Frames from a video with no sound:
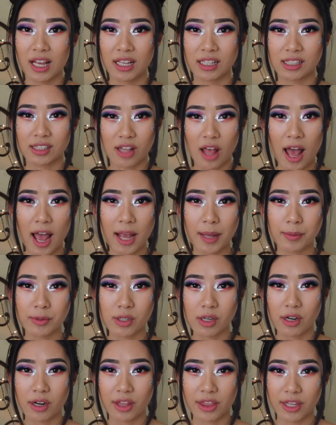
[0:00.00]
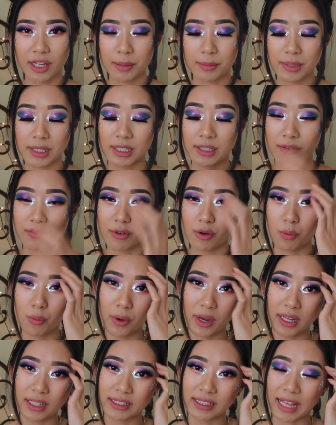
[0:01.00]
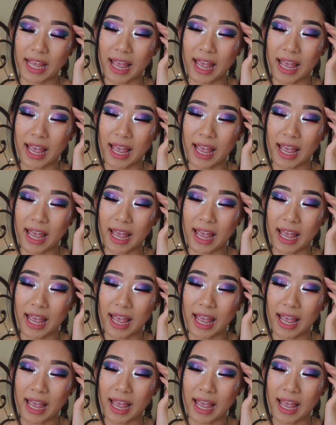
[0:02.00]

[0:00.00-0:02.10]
slimes that are themed in different ways,